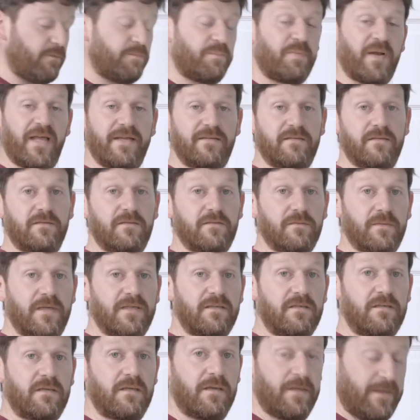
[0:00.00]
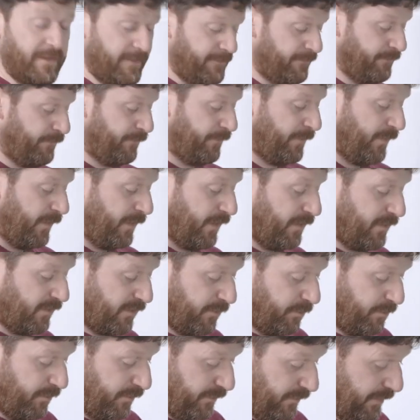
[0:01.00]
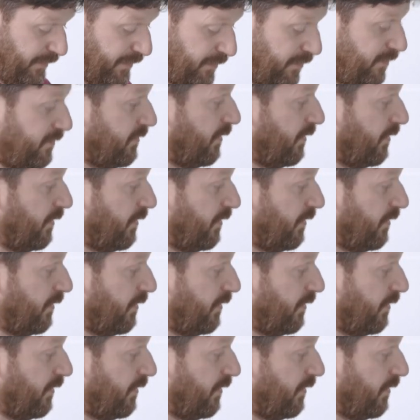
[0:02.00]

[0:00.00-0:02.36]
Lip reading: plated switch, and there's a